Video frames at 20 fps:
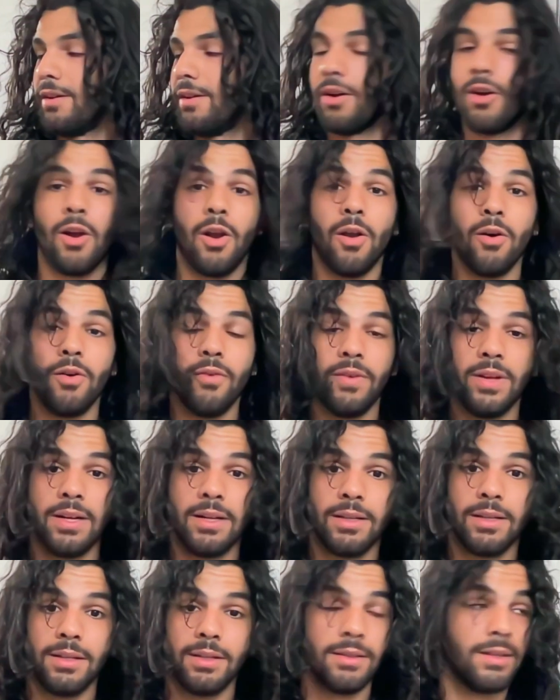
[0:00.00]

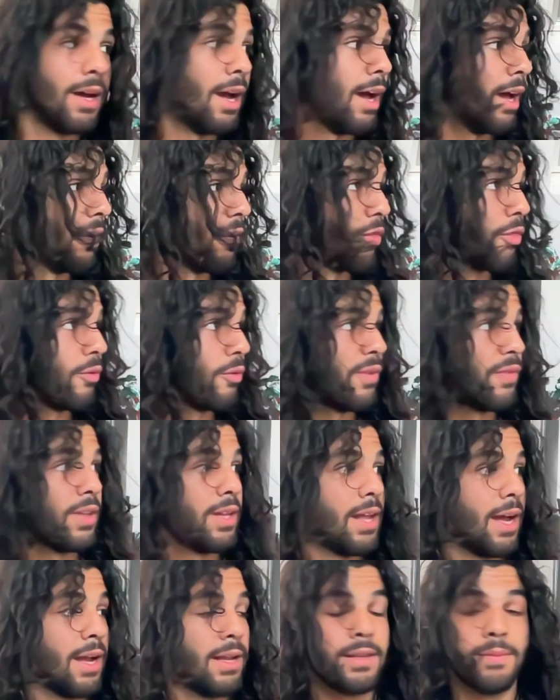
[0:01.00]
clothing and
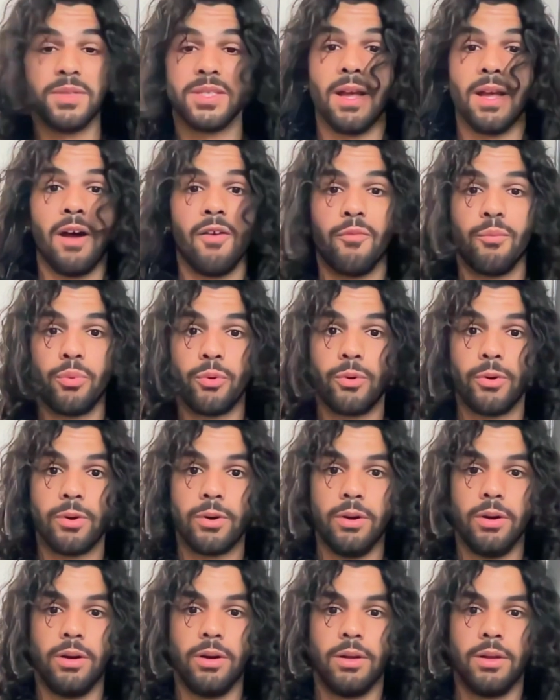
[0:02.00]
thrifted items that I've
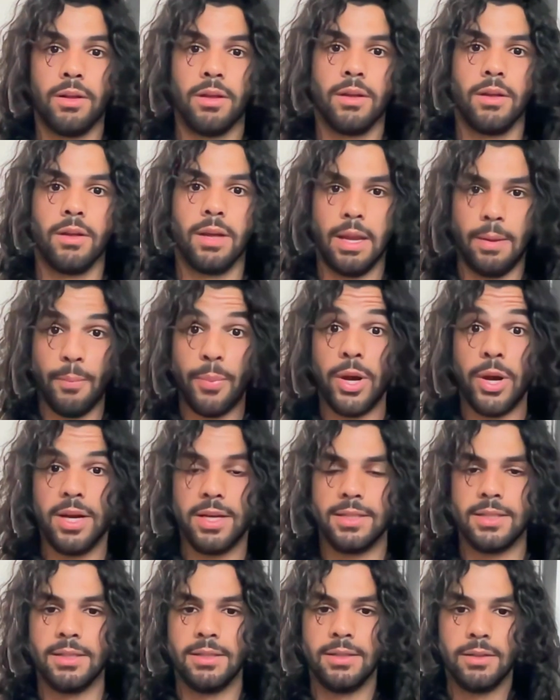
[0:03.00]
brought in
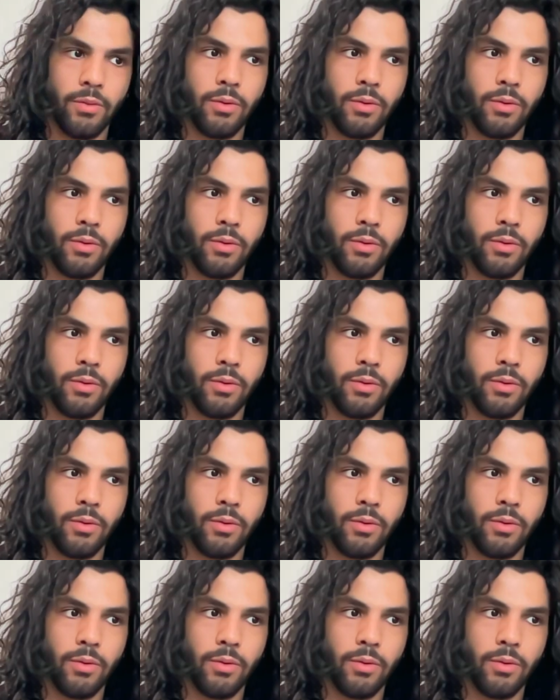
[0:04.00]
person.